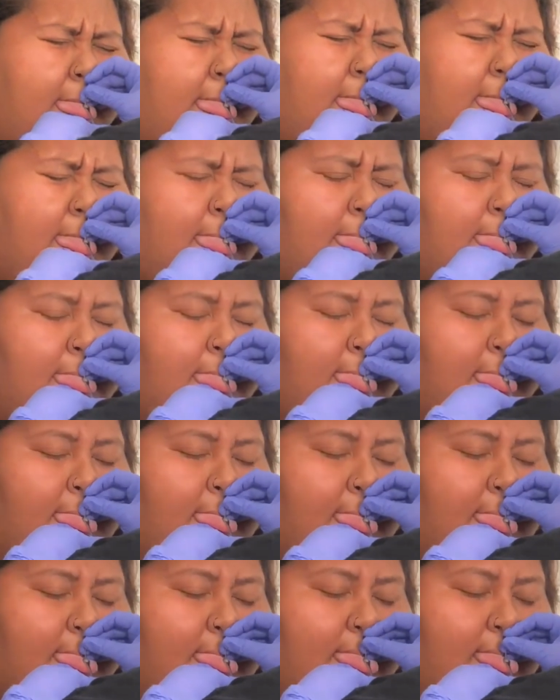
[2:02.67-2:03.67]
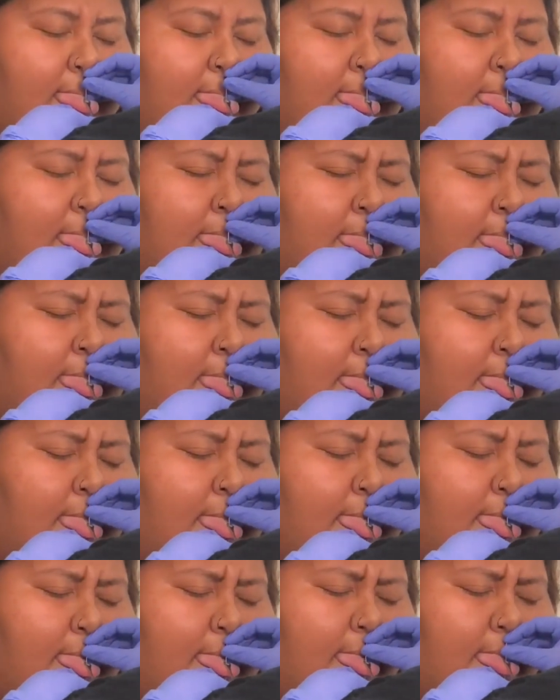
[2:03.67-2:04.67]

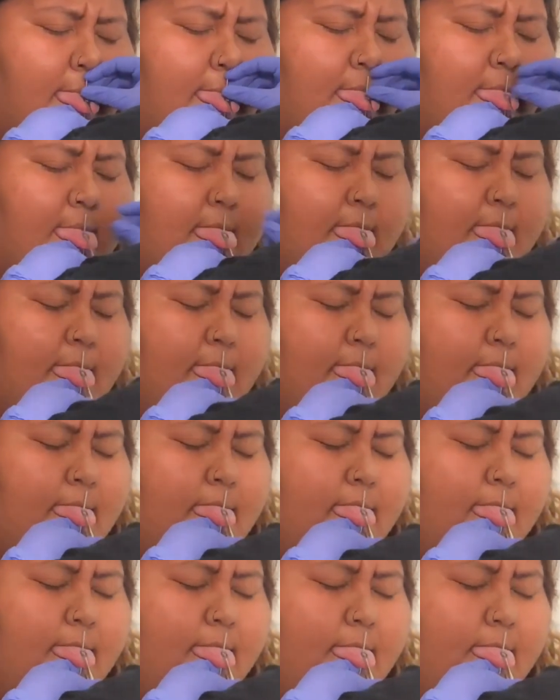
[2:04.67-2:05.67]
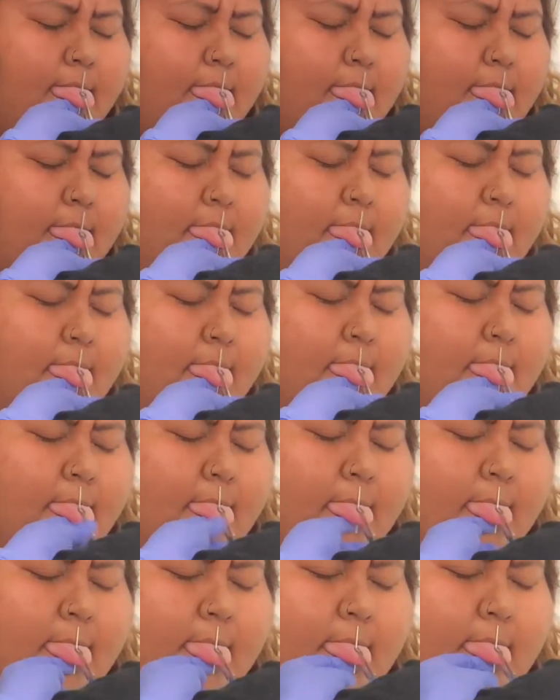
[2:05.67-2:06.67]

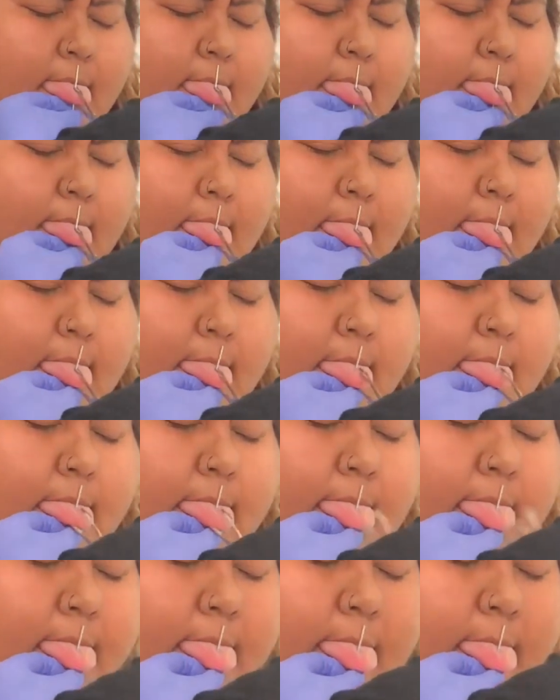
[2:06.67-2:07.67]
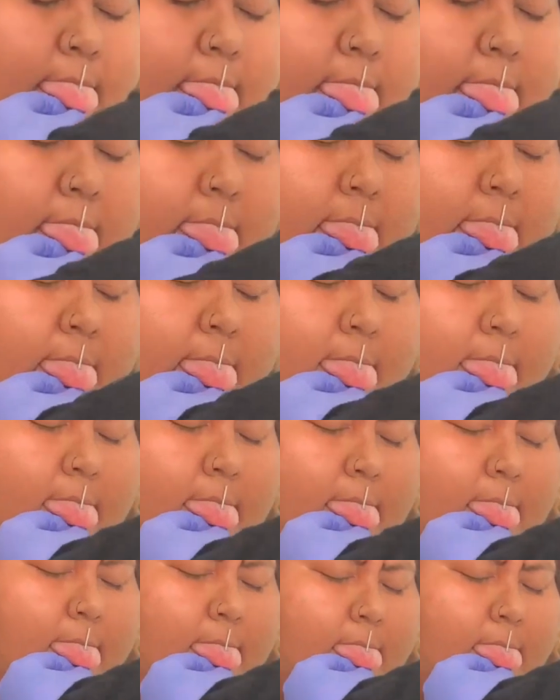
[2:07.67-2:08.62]
(no one is talking)